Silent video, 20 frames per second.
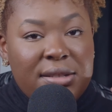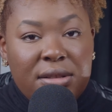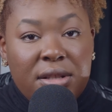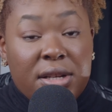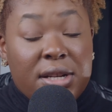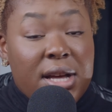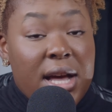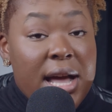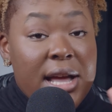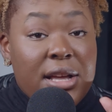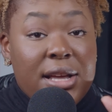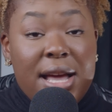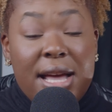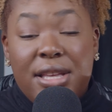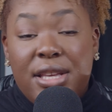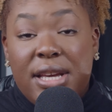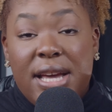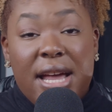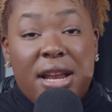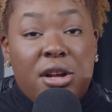Look, I,
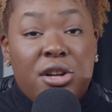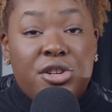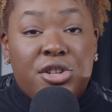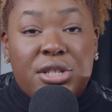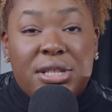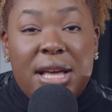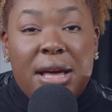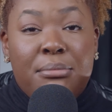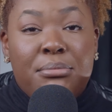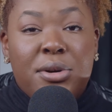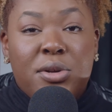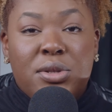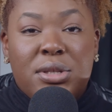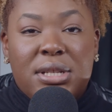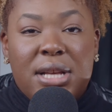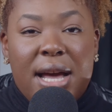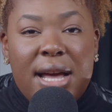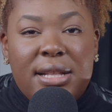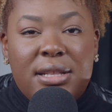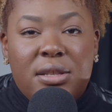you got to understand both
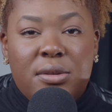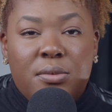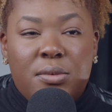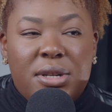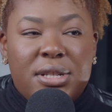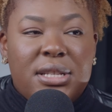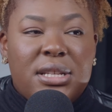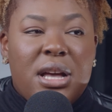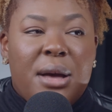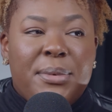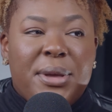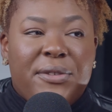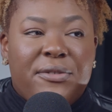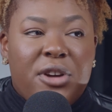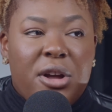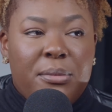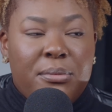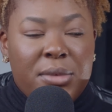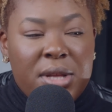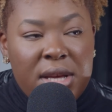sides. Where's he coming
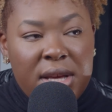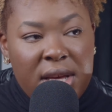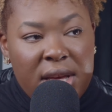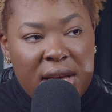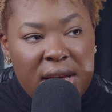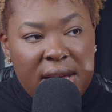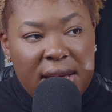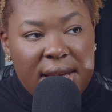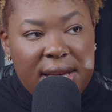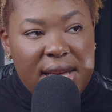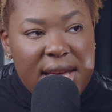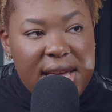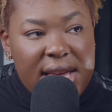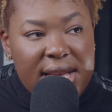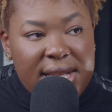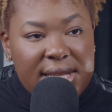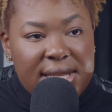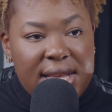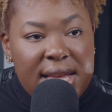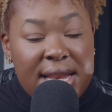from?
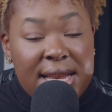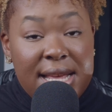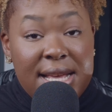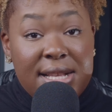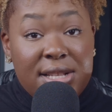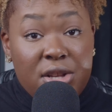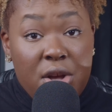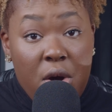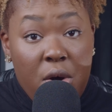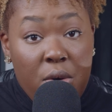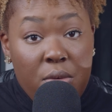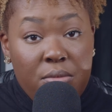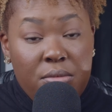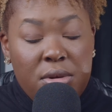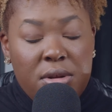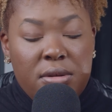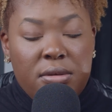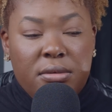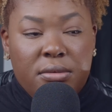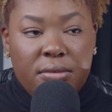He's in his
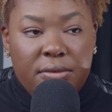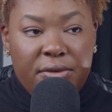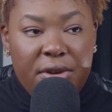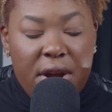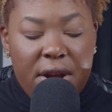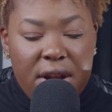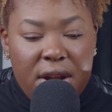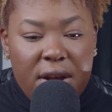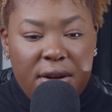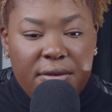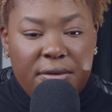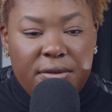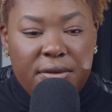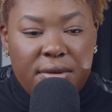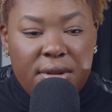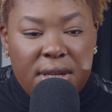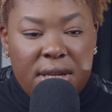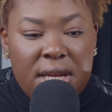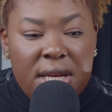home, fair enough.